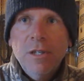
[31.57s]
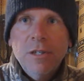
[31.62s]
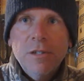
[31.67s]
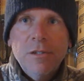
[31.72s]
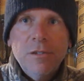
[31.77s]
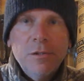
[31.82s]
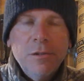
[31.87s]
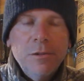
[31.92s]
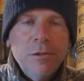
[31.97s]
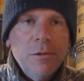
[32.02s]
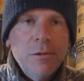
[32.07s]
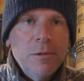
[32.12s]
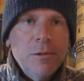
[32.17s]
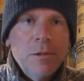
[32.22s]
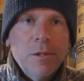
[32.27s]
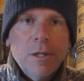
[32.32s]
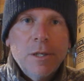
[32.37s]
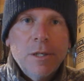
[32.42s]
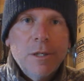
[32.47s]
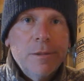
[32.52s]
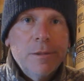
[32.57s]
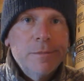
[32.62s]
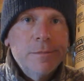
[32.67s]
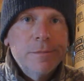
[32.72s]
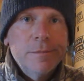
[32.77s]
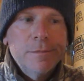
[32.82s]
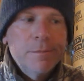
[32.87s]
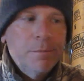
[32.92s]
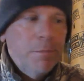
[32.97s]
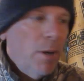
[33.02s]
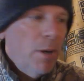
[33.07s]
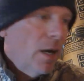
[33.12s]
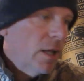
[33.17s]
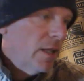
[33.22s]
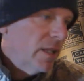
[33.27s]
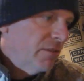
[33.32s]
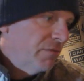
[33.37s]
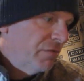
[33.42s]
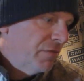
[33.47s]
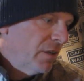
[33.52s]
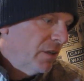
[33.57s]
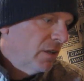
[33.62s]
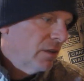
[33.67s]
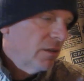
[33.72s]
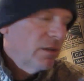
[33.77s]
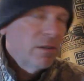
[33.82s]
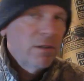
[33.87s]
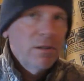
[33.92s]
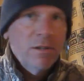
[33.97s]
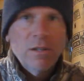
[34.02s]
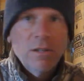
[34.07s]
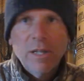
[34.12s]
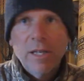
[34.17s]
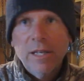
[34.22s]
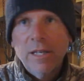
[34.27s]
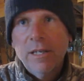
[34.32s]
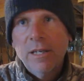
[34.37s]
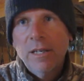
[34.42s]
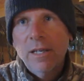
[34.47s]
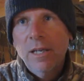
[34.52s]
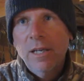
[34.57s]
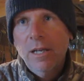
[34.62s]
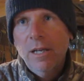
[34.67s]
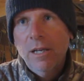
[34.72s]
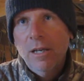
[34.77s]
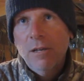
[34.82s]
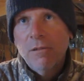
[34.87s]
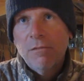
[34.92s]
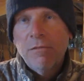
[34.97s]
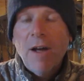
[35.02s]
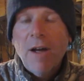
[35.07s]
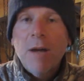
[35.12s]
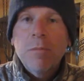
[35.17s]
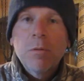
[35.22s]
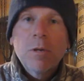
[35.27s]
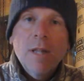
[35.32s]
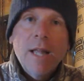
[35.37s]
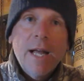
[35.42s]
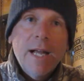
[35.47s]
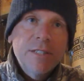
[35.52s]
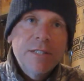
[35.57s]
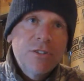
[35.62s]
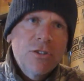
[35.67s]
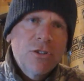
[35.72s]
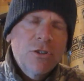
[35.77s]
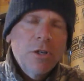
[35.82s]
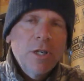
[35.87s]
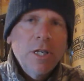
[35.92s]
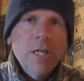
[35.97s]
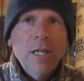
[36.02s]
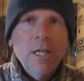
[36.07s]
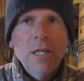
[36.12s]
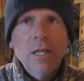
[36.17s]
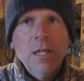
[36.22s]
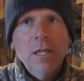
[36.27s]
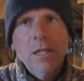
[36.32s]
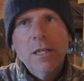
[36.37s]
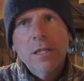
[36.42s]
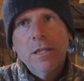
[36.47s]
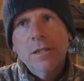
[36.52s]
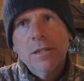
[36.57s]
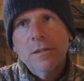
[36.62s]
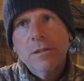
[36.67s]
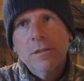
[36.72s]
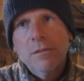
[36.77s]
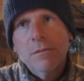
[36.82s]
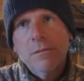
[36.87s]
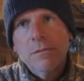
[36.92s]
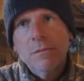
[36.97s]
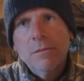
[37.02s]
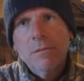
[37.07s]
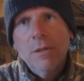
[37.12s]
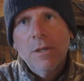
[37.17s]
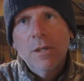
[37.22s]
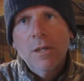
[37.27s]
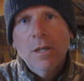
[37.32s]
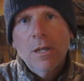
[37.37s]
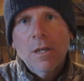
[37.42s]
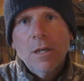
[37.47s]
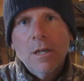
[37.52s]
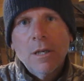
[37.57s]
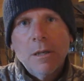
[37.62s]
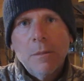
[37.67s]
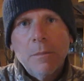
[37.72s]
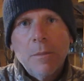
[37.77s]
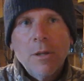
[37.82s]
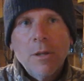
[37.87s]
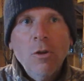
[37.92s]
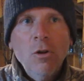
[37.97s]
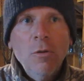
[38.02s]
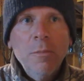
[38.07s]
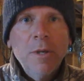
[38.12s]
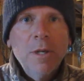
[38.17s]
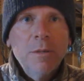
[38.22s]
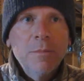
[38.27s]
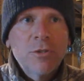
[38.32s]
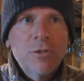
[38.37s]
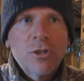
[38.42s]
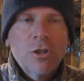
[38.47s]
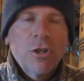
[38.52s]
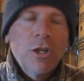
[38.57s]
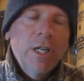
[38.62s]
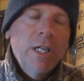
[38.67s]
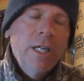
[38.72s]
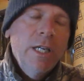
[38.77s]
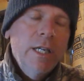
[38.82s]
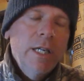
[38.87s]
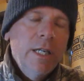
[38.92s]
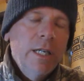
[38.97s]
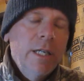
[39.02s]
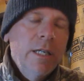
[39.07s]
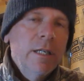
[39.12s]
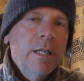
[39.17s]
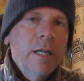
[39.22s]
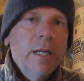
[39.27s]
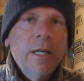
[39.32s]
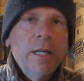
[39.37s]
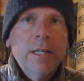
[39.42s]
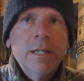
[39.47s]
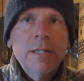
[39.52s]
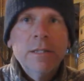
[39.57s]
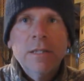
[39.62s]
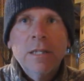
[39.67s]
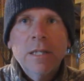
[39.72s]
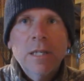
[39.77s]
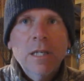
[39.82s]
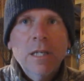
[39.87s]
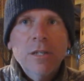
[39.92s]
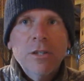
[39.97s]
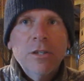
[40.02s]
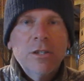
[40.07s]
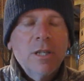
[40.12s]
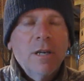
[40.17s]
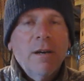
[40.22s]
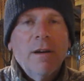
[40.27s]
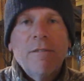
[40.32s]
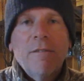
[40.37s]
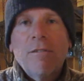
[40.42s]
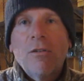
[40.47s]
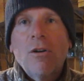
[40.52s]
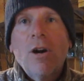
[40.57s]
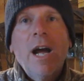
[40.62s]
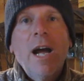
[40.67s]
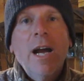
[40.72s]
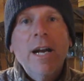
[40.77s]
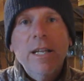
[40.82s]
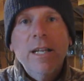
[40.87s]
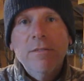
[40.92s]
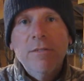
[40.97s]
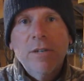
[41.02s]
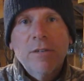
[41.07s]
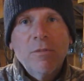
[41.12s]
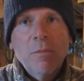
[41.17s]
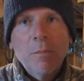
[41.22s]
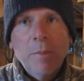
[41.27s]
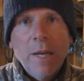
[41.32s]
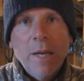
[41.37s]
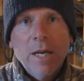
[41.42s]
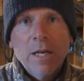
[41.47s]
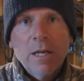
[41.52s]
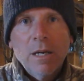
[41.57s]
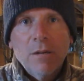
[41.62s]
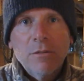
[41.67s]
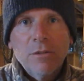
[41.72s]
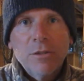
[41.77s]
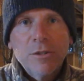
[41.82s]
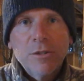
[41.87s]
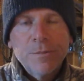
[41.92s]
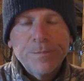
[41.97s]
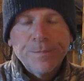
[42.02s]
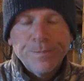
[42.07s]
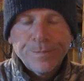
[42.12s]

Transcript: to polyfill and fiberglass screen and aluminum screen, and just a variety of different pan covers.